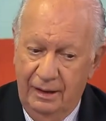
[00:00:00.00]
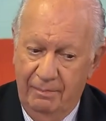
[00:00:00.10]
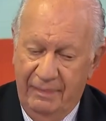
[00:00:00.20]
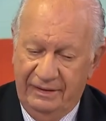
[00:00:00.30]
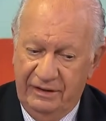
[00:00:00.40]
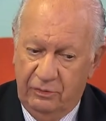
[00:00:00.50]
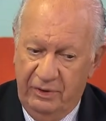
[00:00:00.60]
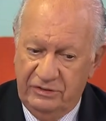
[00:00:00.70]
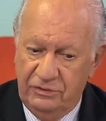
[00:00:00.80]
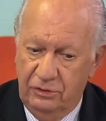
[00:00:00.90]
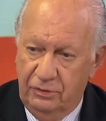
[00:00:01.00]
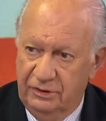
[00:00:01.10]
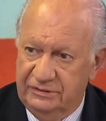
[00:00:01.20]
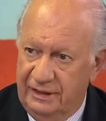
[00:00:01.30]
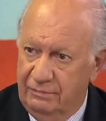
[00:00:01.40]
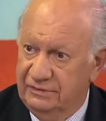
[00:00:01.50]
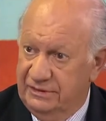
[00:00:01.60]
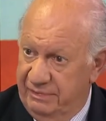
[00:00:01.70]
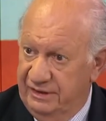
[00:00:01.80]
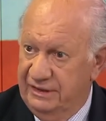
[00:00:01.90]
but the question was, and was a
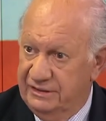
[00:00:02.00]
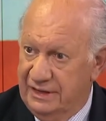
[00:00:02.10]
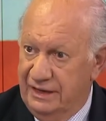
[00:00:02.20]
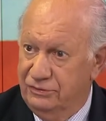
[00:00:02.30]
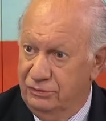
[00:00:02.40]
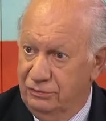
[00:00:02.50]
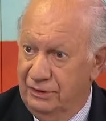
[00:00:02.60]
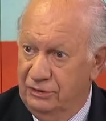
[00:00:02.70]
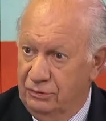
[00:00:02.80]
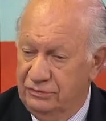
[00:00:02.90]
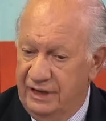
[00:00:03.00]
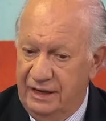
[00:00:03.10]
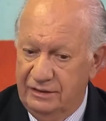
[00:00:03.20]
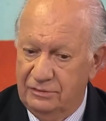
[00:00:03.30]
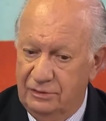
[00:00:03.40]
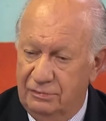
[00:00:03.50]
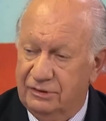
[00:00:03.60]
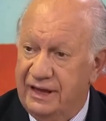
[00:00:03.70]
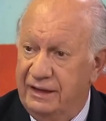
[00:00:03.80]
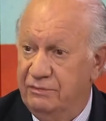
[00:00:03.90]
big discussion during those days, what
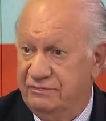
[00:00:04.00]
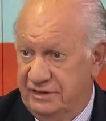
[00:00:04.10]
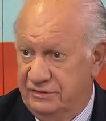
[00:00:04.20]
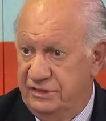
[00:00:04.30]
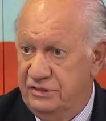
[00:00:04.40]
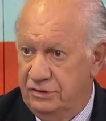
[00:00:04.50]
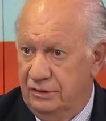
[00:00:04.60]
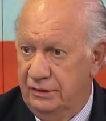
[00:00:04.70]
kind of transition?